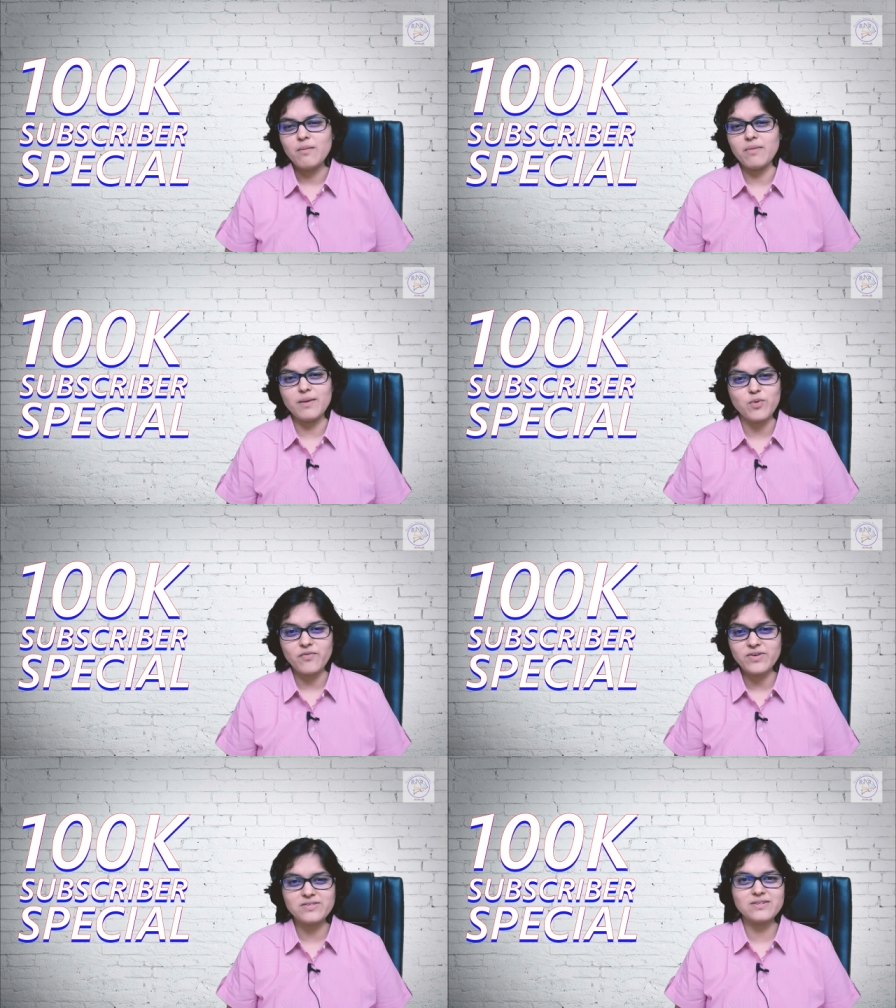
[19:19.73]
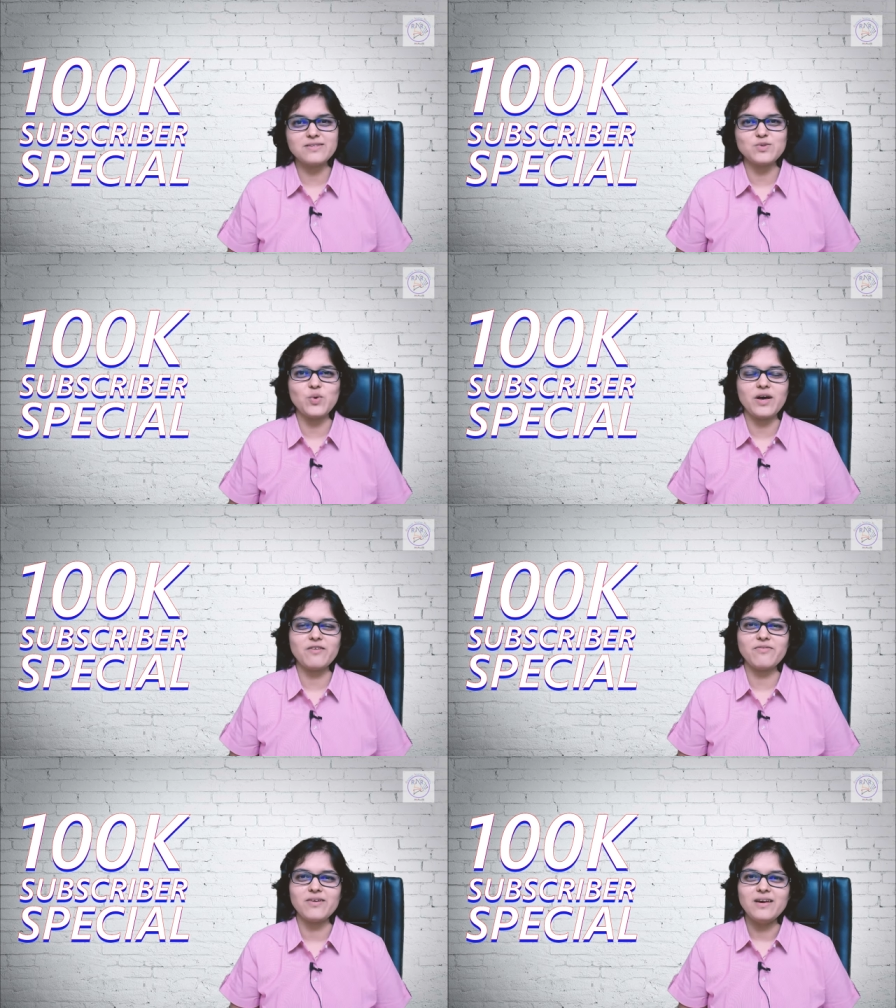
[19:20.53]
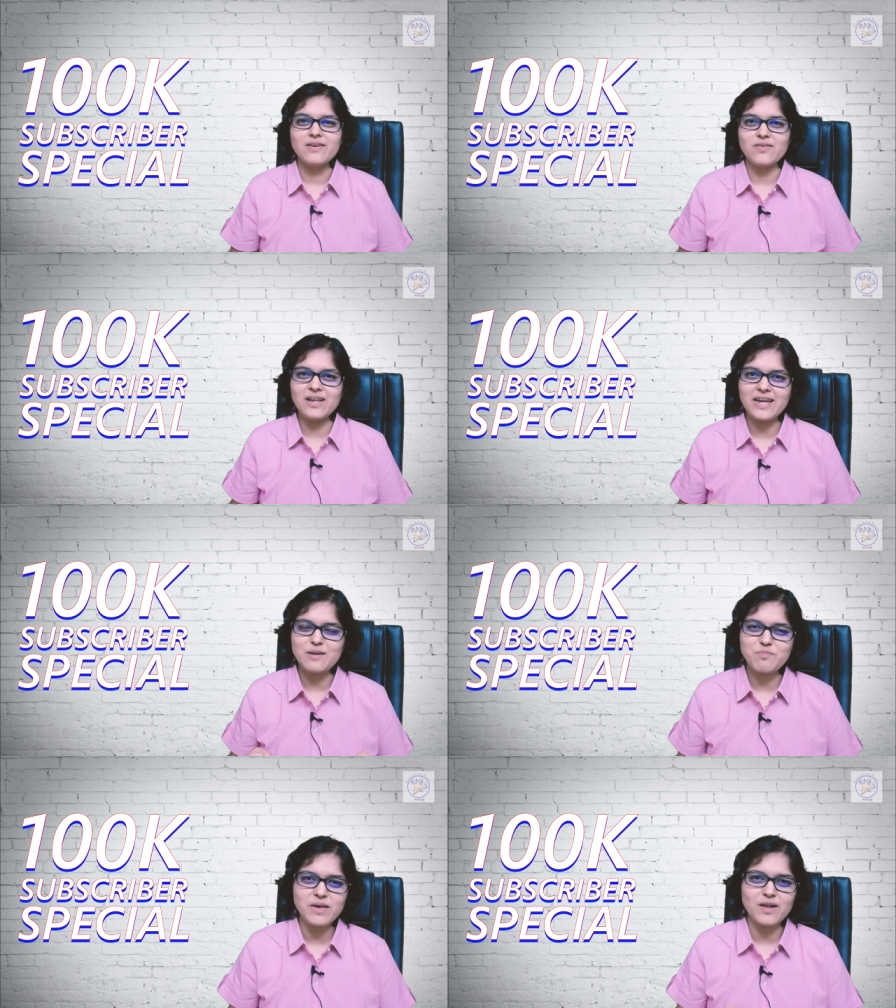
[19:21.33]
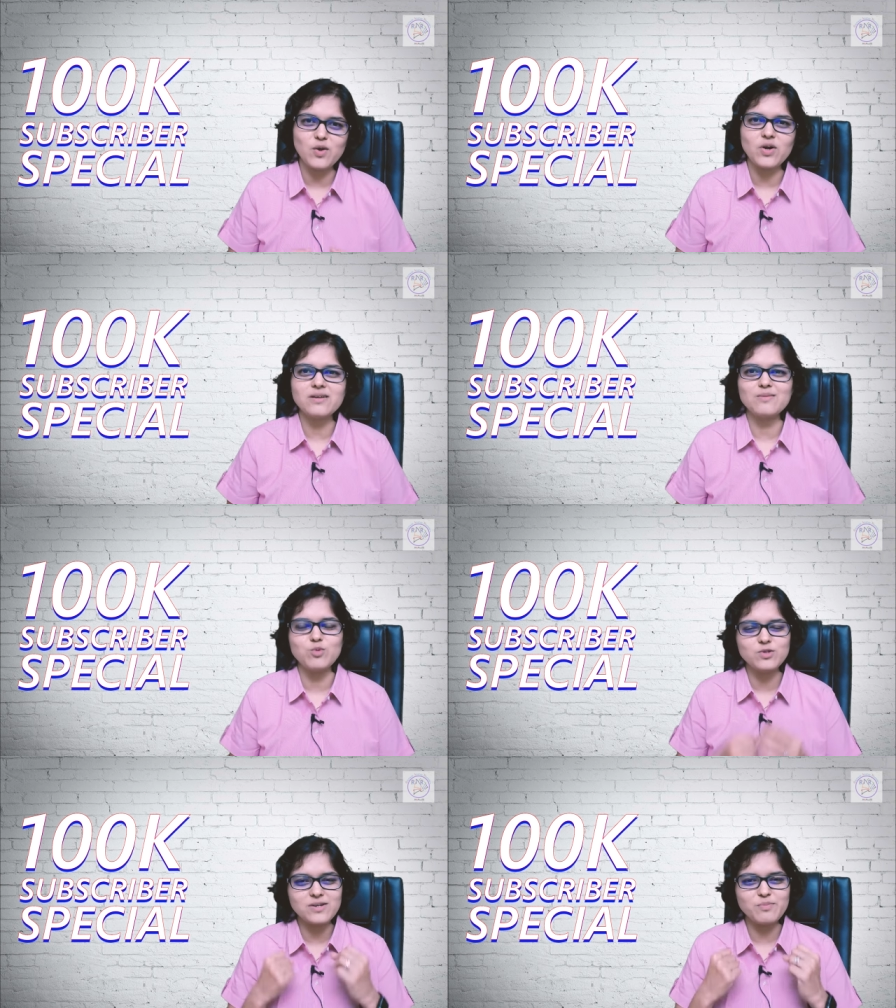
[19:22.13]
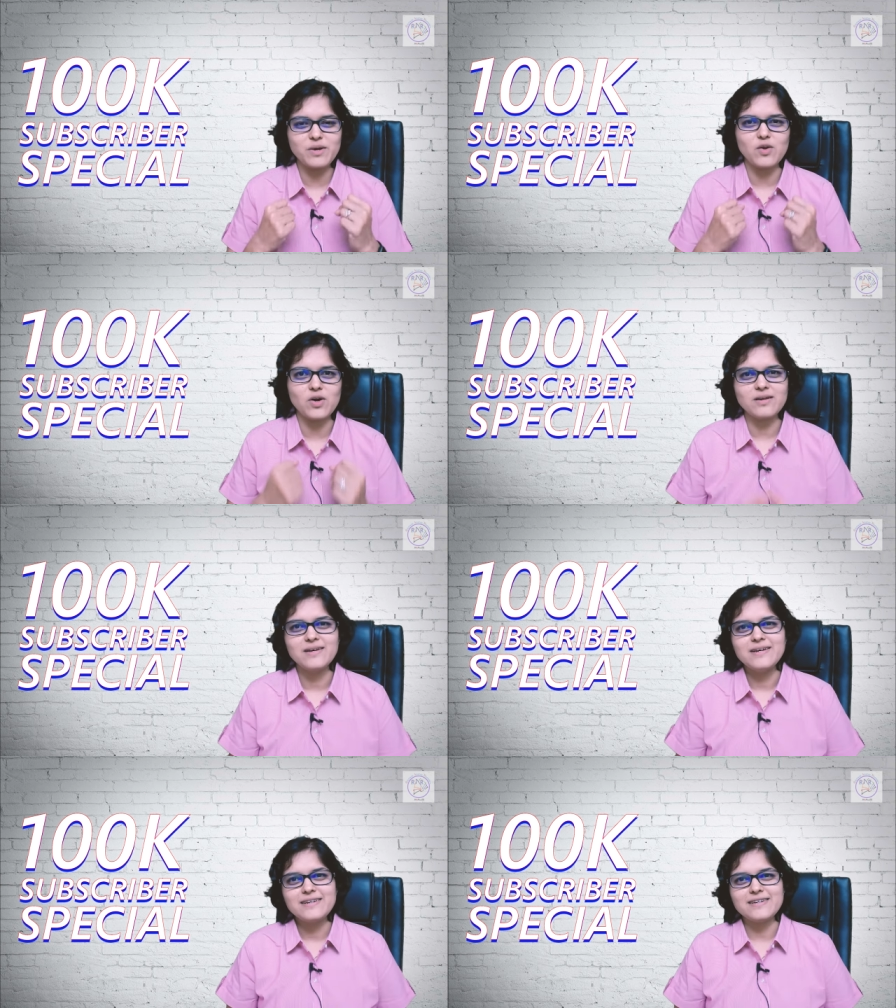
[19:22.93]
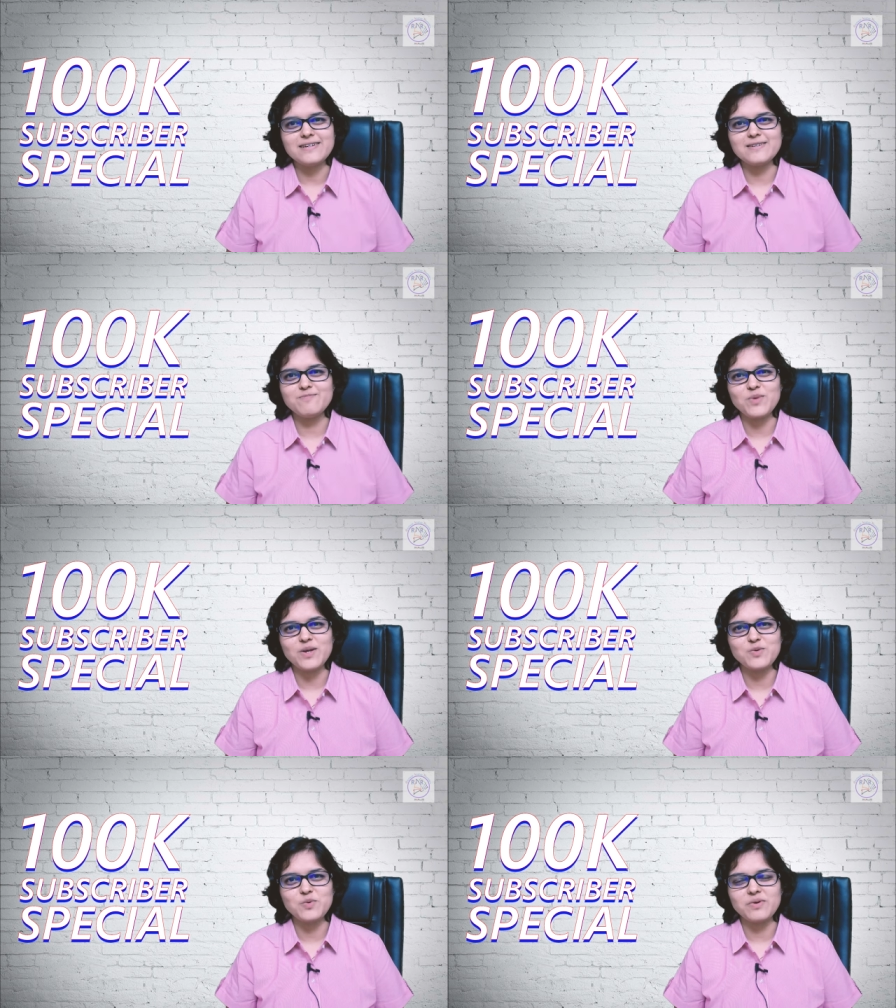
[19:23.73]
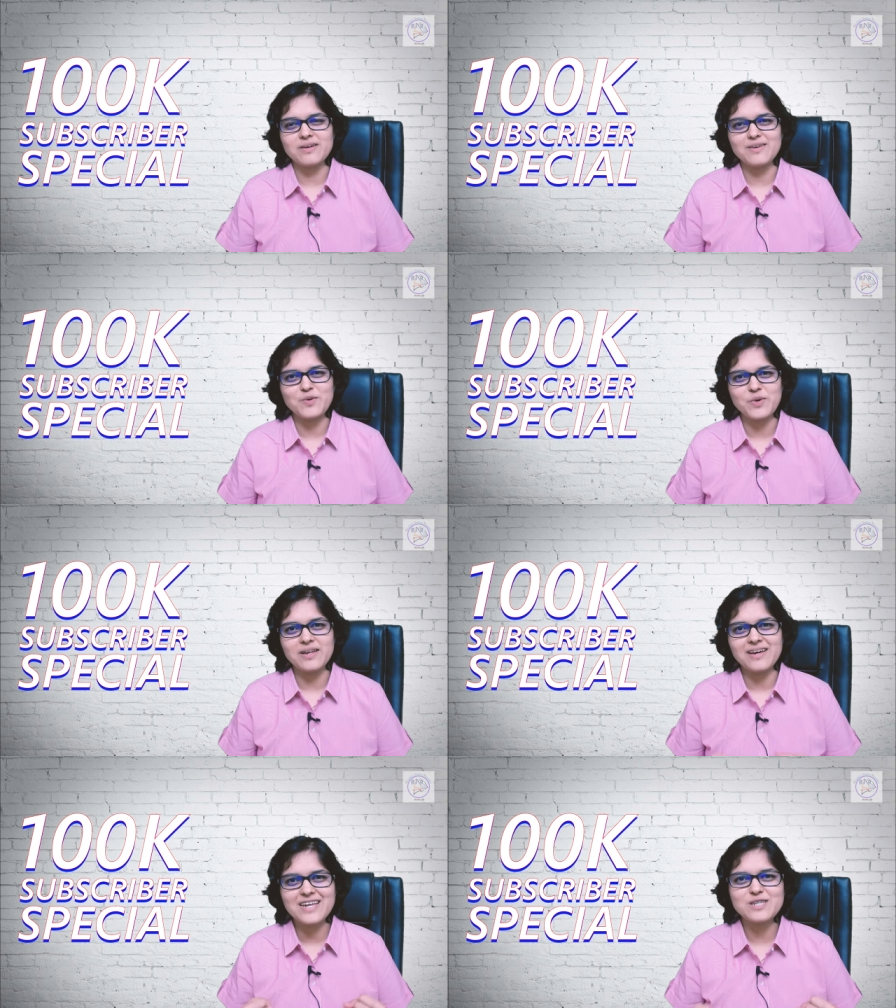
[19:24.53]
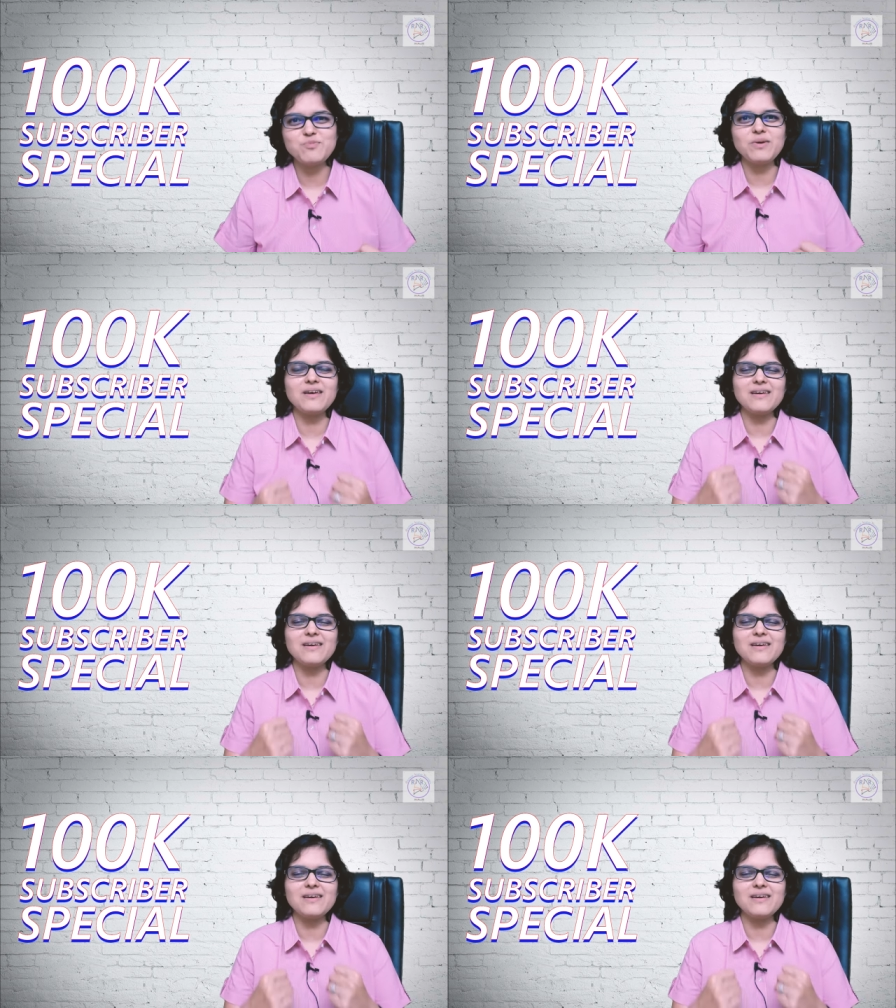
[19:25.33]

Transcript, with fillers: My professors who have really helped me a lot, boosted me a lot, uh, to you know encourage me,